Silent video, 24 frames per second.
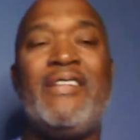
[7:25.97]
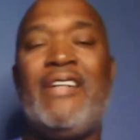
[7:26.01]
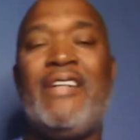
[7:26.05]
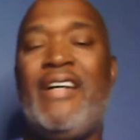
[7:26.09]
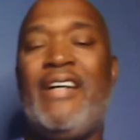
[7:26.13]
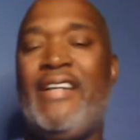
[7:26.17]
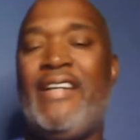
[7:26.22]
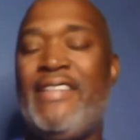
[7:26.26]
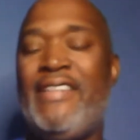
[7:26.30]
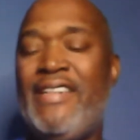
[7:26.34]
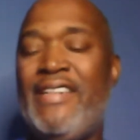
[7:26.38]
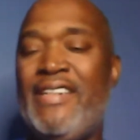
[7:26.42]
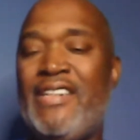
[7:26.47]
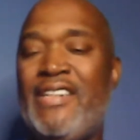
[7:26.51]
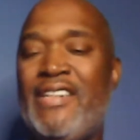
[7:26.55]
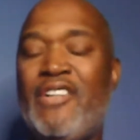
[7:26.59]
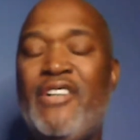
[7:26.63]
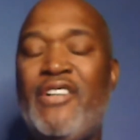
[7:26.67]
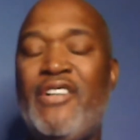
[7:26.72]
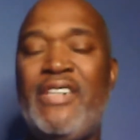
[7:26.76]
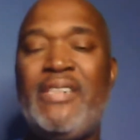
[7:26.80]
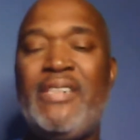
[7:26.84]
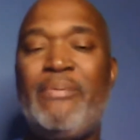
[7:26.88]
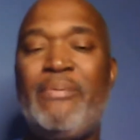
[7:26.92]
And then the
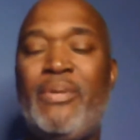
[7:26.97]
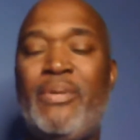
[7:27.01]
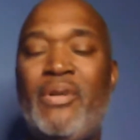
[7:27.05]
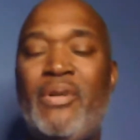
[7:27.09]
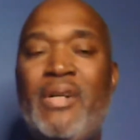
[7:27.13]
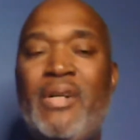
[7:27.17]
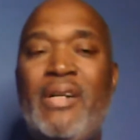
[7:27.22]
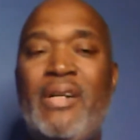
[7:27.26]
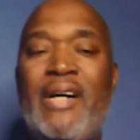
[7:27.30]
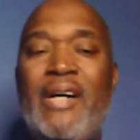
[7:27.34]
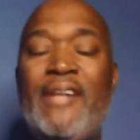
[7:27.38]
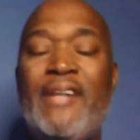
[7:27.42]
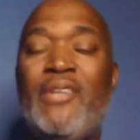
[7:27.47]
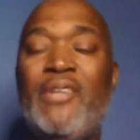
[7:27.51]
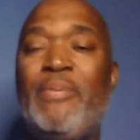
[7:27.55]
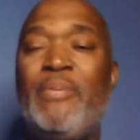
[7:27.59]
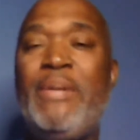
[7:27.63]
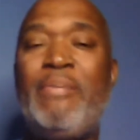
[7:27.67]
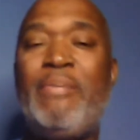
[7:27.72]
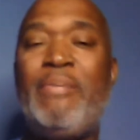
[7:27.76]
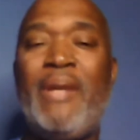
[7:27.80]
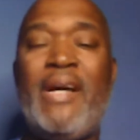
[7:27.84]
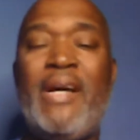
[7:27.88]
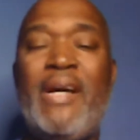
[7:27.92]
crazy part, I know
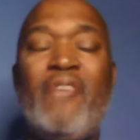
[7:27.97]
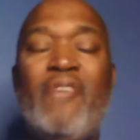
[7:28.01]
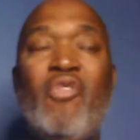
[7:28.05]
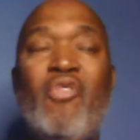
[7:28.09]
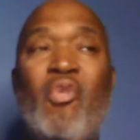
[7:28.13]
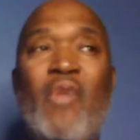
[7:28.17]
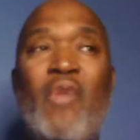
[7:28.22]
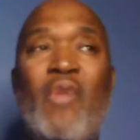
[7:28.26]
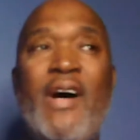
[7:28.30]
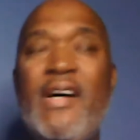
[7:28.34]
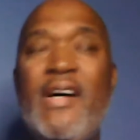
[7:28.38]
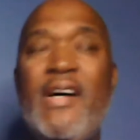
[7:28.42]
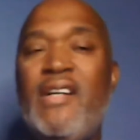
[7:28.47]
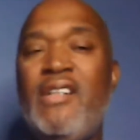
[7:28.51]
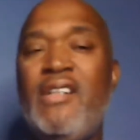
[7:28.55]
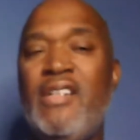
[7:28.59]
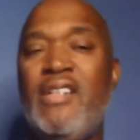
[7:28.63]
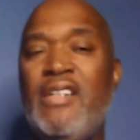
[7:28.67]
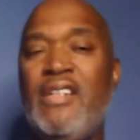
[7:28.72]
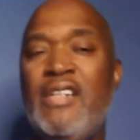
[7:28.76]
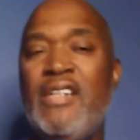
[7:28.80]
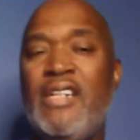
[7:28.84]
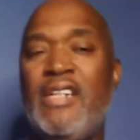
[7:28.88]
people like, why